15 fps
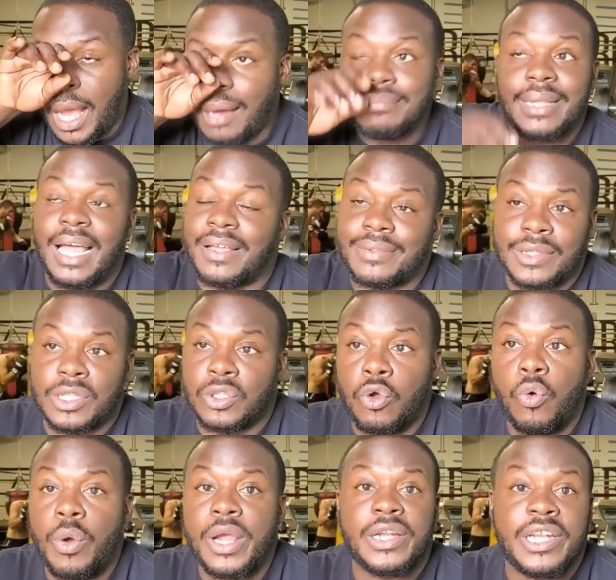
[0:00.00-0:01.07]
I'm not
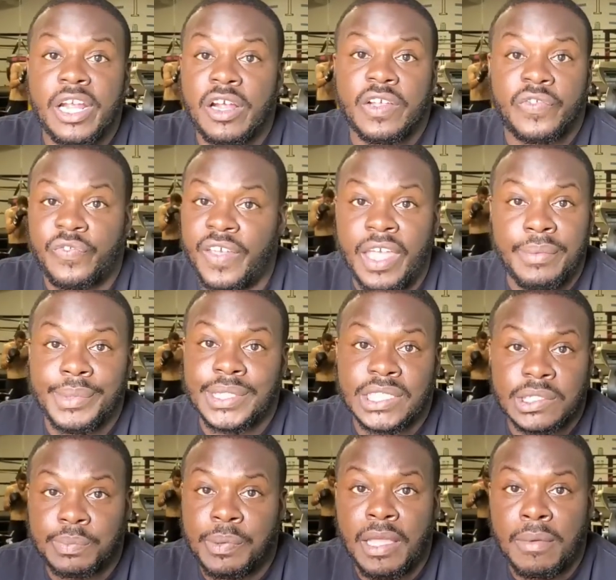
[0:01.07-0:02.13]
nowhere near as famous
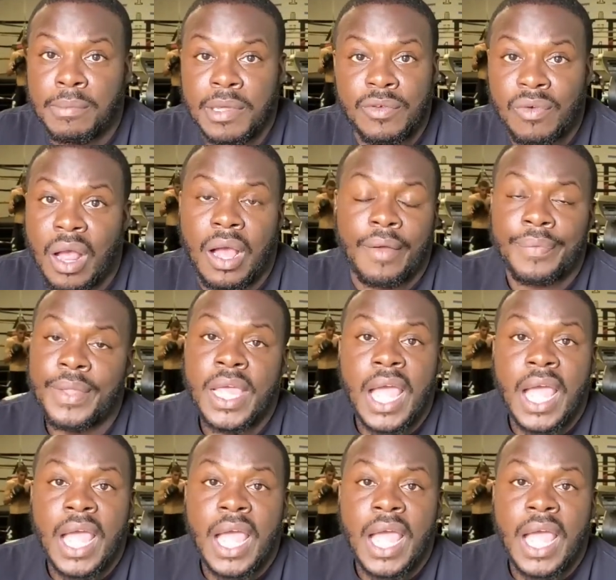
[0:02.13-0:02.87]
as P and B Rock.